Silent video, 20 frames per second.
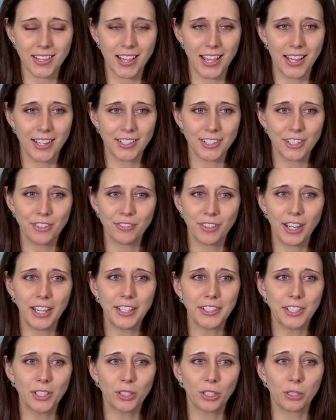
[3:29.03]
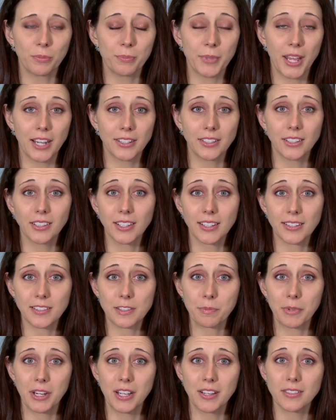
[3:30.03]
and you find that you can manually
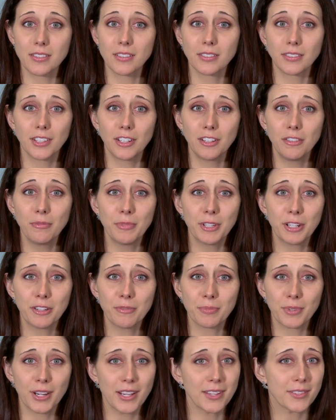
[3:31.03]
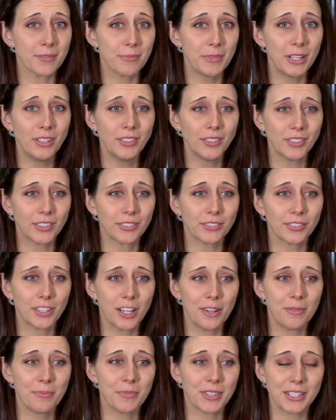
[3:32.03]
express a little bit of breast milk
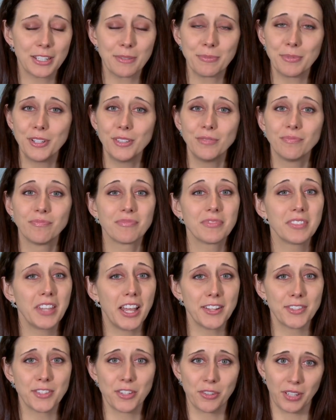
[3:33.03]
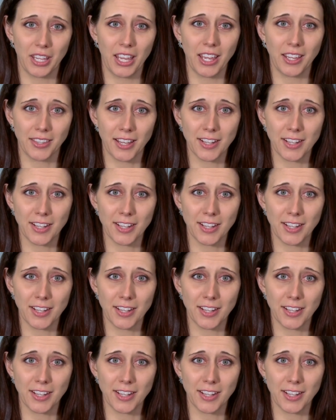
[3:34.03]
from the nipple, that's okay.